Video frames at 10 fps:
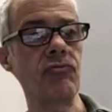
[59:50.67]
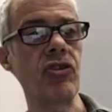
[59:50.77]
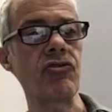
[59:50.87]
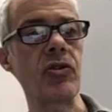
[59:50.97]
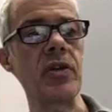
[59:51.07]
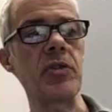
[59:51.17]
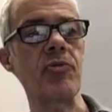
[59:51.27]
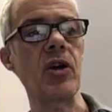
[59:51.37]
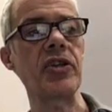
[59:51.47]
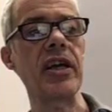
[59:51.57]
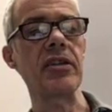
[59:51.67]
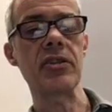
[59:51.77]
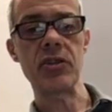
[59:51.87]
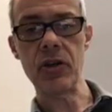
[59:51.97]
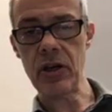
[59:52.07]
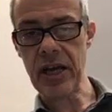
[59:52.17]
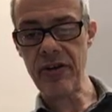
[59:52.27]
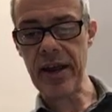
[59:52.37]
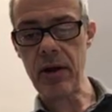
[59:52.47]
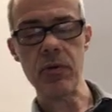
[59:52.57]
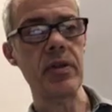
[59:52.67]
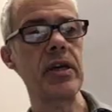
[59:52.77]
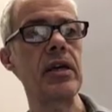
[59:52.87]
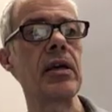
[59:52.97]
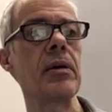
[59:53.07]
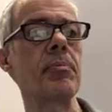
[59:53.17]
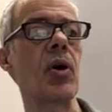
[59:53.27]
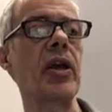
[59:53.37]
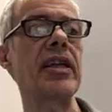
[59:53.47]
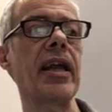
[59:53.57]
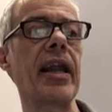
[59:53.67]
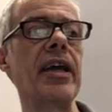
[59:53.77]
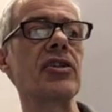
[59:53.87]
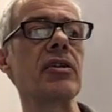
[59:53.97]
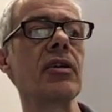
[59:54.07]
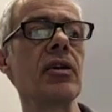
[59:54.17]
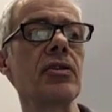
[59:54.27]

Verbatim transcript: recruit these proteins to carry out the polyadenylation.